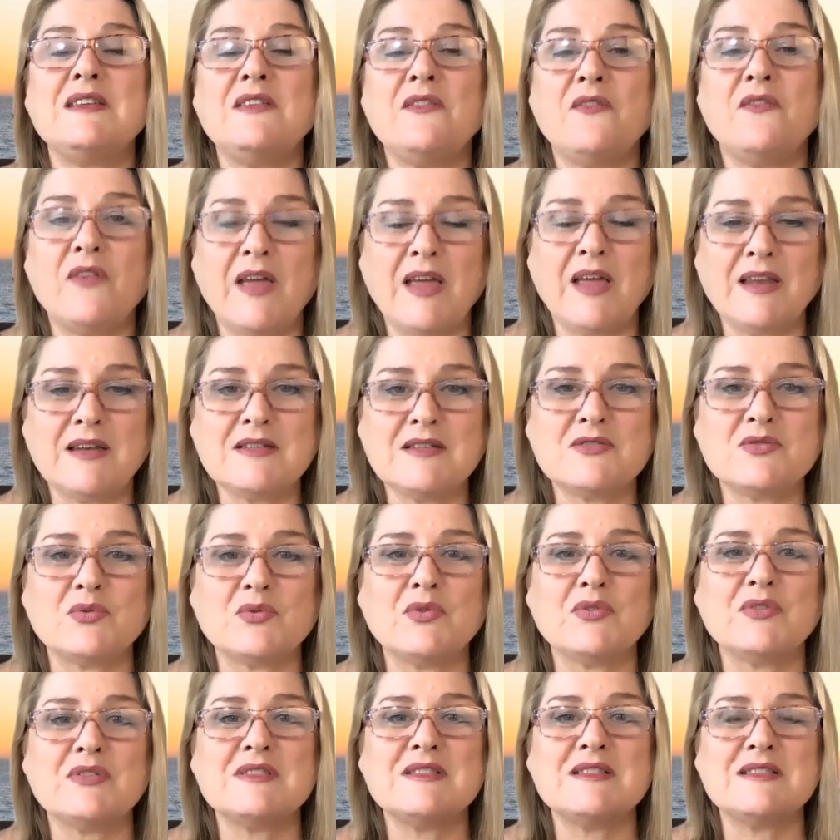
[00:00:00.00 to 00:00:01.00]
event
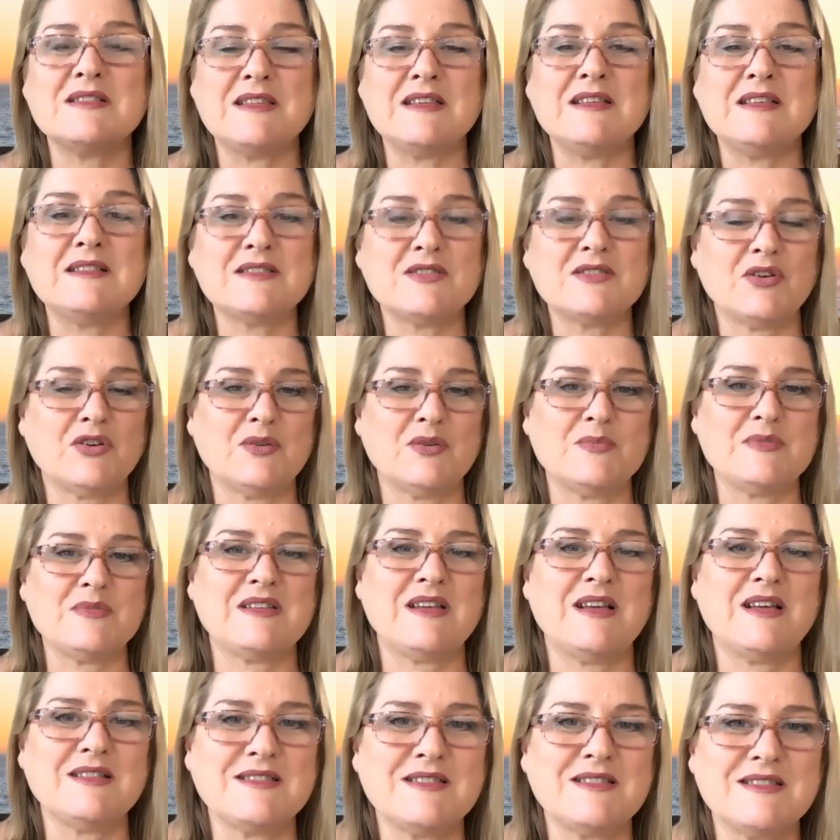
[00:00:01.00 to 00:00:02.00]
or this, these
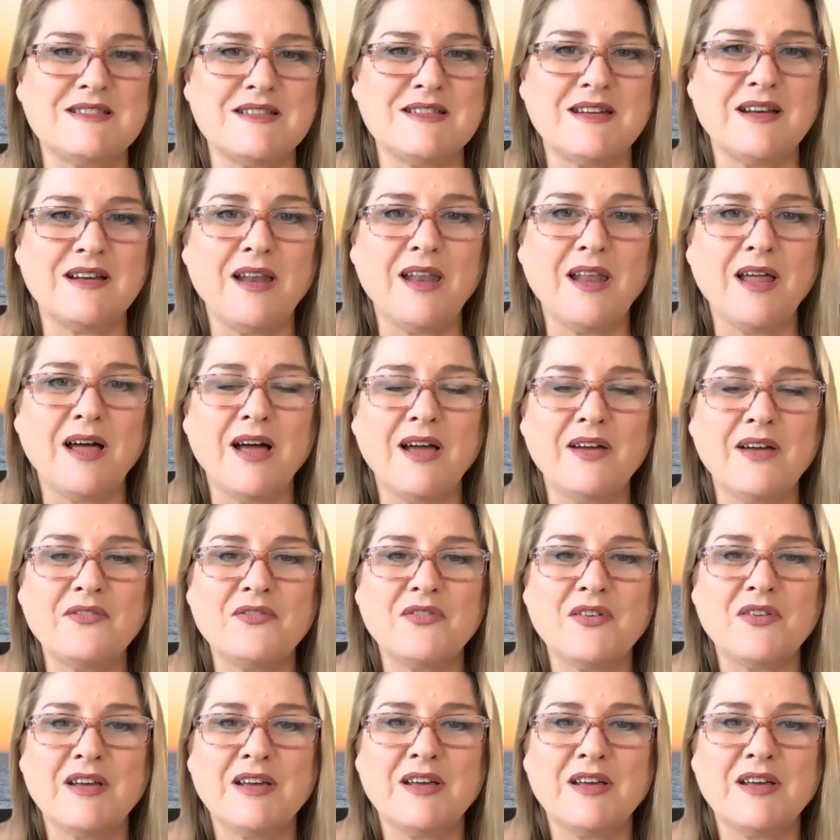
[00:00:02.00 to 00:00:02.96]
circumstances in our life.